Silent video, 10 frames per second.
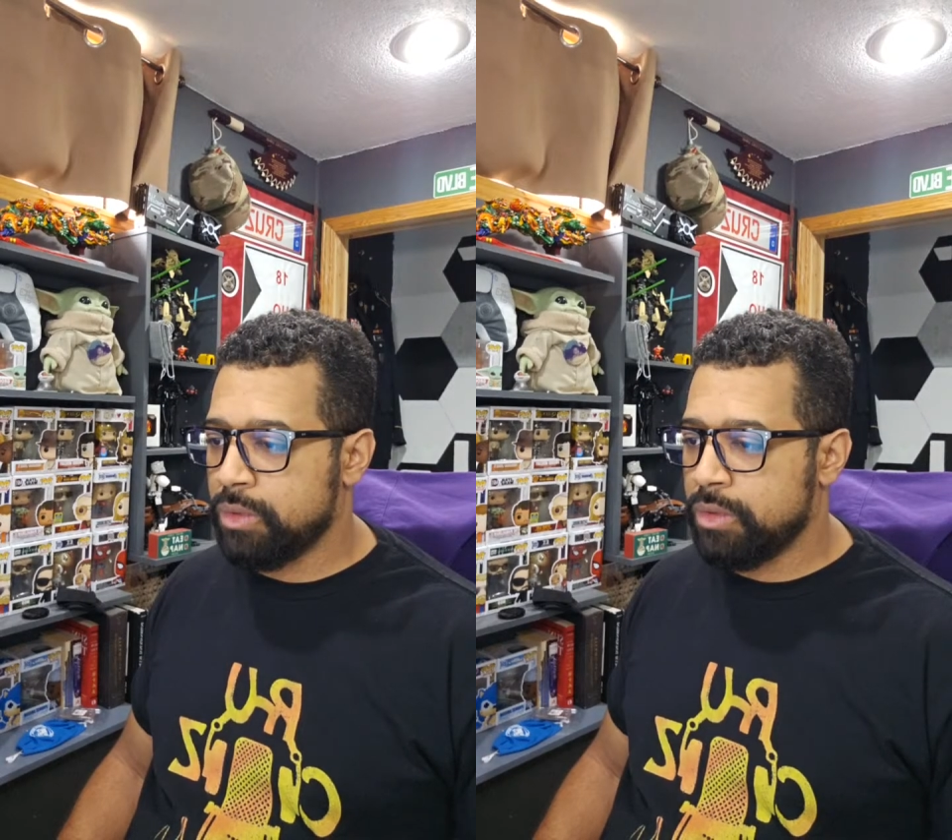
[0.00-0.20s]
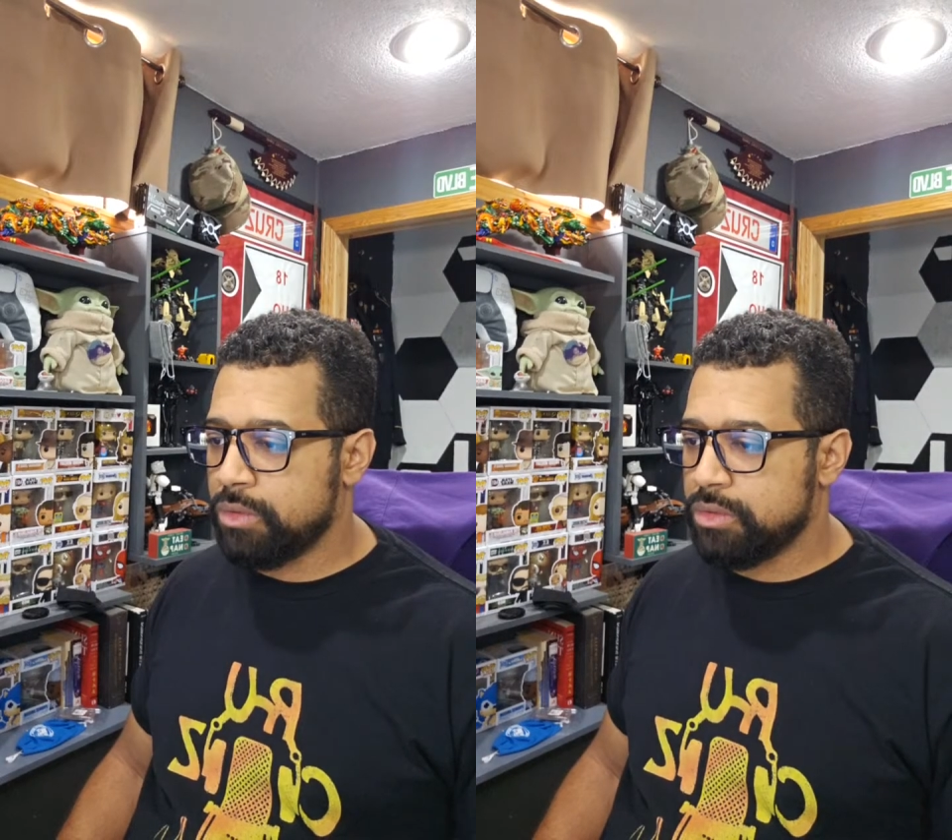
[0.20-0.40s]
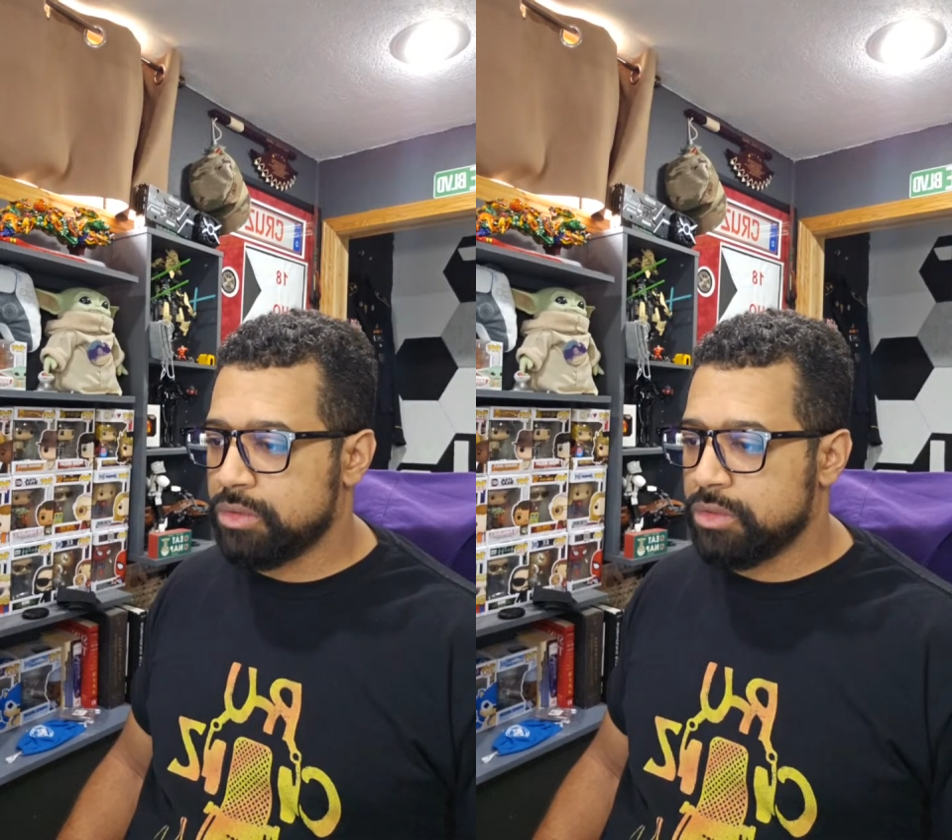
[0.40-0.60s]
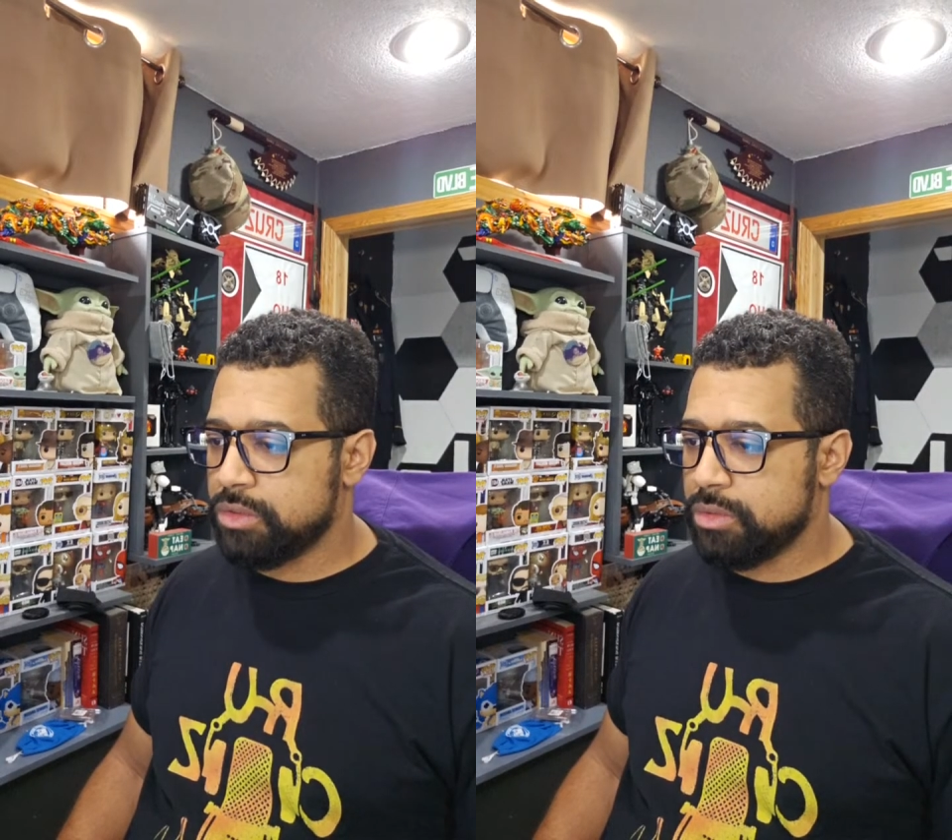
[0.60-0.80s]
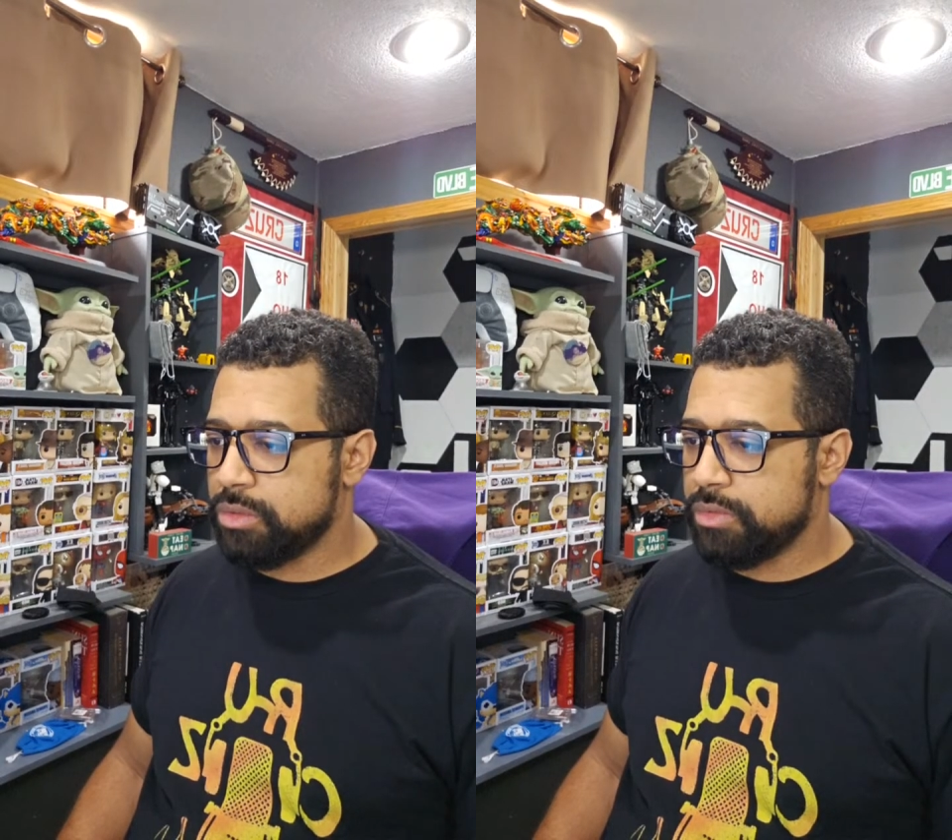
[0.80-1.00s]
Is this
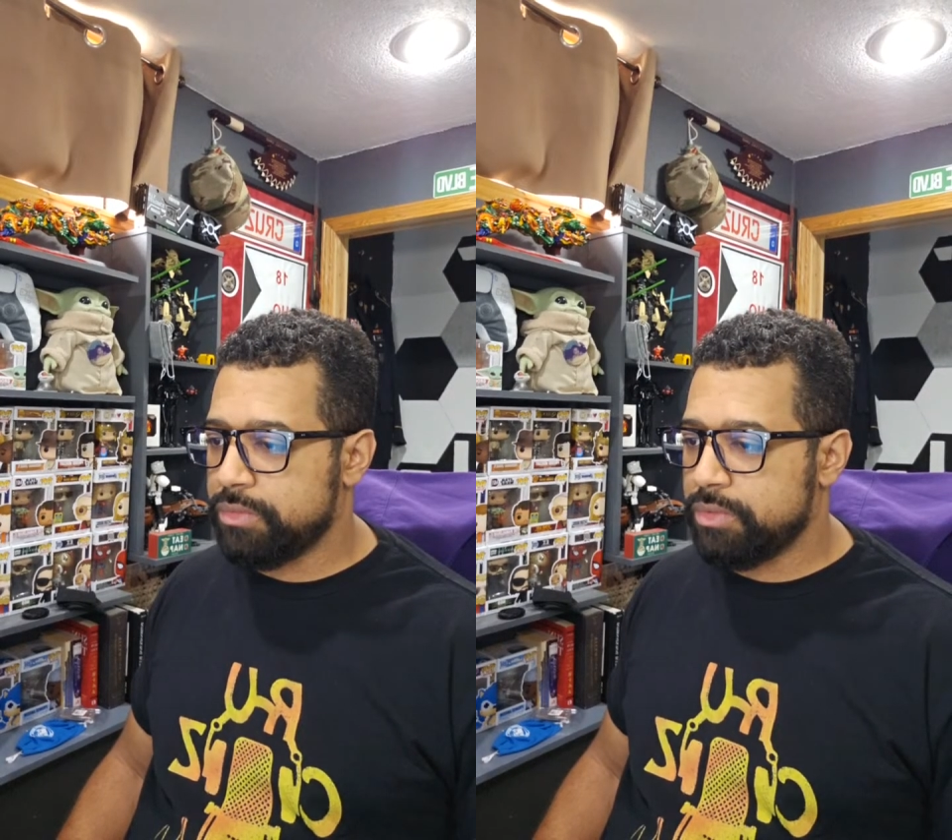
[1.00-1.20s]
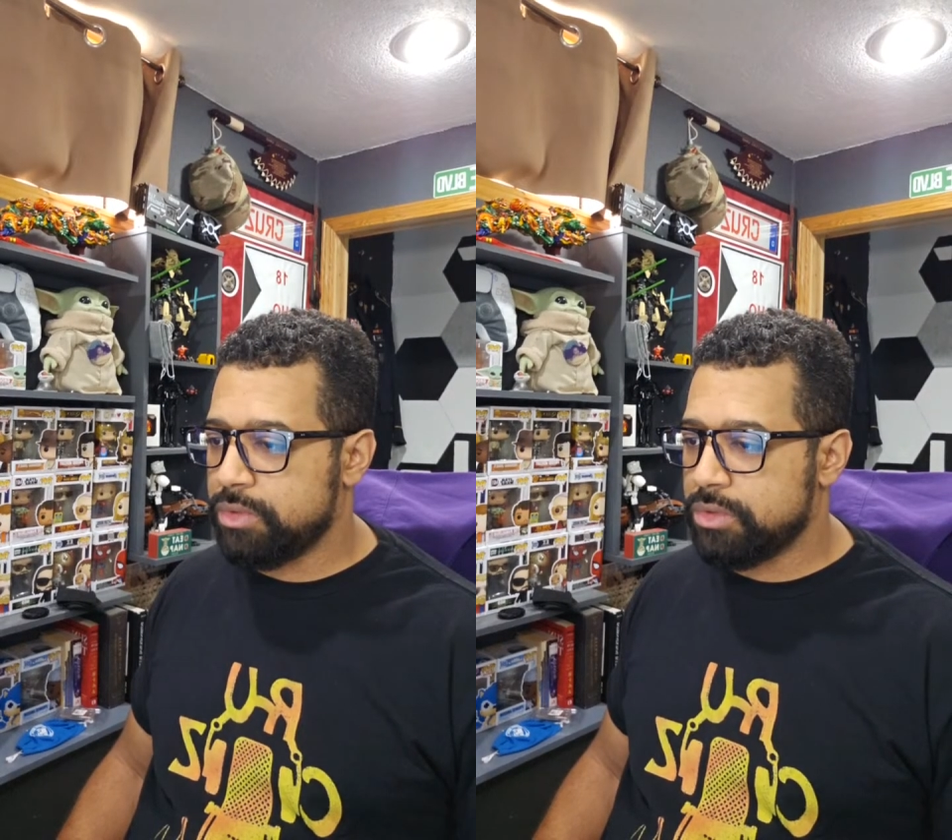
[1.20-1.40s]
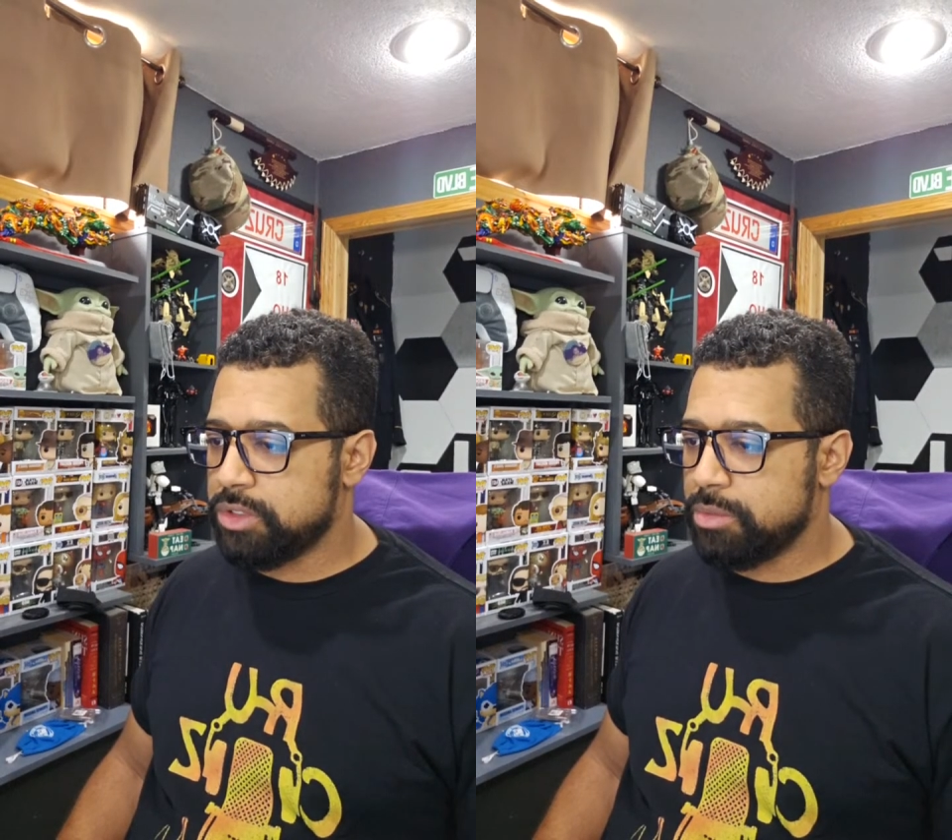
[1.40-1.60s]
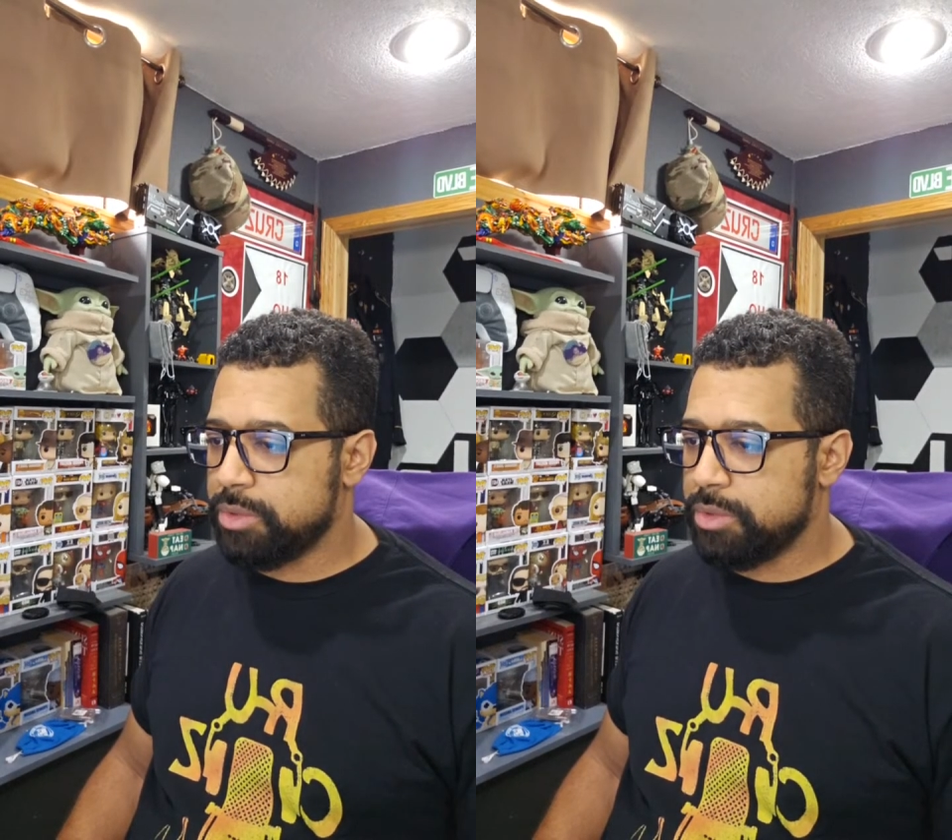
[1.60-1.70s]
the one for sleep